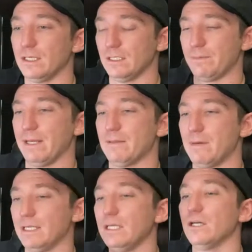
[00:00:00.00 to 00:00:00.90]
you pay the
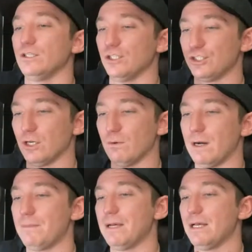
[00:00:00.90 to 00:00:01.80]
money, you show
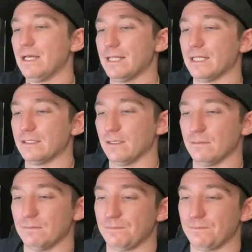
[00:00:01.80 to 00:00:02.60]
up, and that's done.